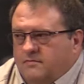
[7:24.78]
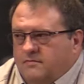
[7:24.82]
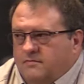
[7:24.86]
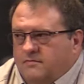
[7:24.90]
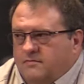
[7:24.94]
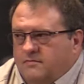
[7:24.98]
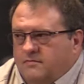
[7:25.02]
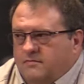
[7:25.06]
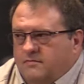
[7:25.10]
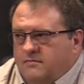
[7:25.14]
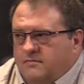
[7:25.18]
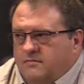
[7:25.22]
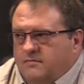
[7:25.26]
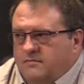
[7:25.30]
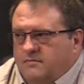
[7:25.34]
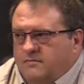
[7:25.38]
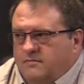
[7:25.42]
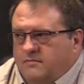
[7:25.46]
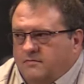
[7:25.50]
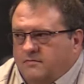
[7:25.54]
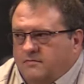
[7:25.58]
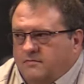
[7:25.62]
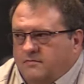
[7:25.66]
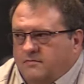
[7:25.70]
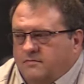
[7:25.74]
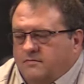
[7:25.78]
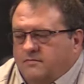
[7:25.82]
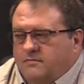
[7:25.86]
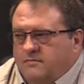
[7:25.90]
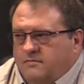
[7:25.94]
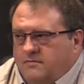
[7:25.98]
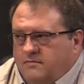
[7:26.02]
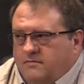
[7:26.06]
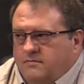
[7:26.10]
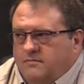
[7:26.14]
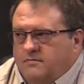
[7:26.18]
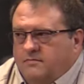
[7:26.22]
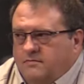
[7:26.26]

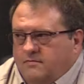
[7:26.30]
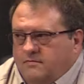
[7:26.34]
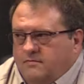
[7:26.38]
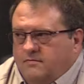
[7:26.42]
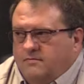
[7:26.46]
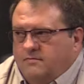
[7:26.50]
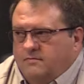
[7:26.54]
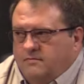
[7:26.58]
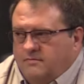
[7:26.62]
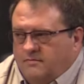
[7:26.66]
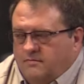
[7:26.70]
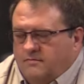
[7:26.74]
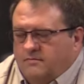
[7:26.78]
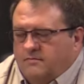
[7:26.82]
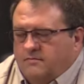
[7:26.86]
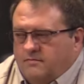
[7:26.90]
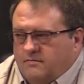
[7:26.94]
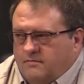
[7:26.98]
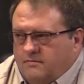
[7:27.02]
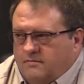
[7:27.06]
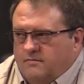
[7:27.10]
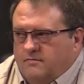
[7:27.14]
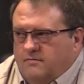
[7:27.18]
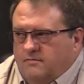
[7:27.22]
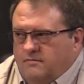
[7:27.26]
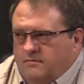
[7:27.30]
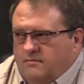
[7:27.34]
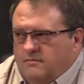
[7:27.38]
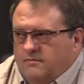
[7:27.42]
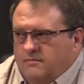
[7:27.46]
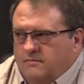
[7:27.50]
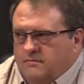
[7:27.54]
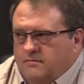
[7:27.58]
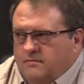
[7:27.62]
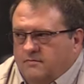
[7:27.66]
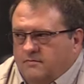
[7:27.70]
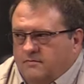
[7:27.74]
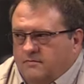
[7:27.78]

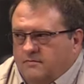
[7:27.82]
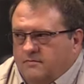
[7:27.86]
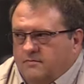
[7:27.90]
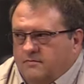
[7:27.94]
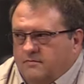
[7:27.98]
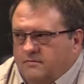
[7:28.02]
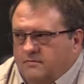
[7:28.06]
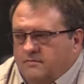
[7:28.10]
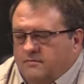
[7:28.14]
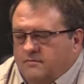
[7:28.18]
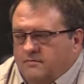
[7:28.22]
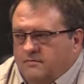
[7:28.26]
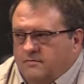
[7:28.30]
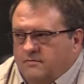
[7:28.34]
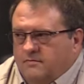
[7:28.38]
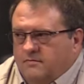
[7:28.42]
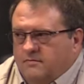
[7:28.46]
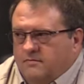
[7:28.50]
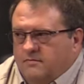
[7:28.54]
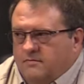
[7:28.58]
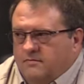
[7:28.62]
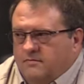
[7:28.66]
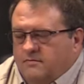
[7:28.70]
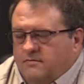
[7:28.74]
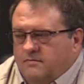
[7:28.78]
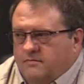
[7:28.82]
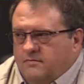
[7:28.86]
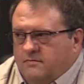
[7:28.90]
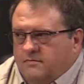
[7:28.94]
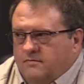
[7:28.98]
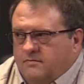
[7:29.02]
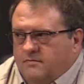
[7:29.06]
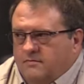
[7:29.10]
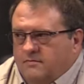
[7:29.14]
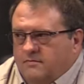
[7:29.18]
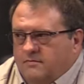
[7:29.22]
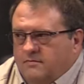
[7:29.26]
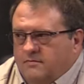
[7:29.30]

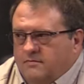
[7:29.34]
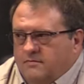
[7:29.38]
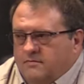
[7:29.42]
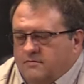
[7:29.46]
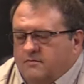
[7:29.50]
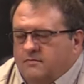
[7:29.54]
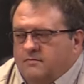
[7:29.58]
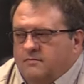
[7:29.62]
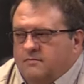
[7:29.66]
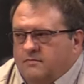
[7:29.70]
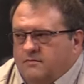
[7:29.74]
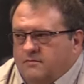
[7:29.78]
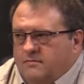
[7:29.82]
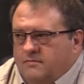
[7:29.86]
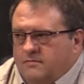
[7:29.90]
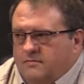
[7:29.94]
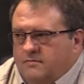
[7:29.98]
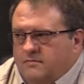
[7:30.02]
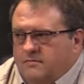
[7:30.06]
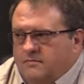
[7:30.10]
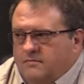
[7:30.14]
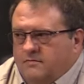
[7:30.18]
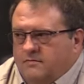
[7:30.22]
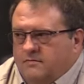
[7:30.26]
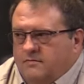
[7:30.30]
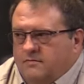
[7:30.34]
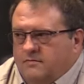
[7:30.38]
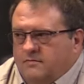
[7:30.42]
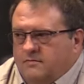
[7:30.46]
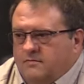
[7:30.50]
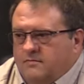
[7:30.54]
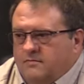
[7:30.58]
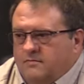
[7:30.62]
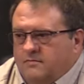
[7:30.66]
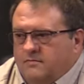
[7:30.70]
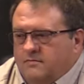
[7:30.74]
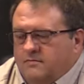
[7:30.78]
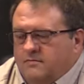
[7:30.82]

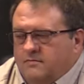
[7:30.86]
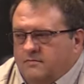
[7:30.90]
No words are spoken by the person on screen.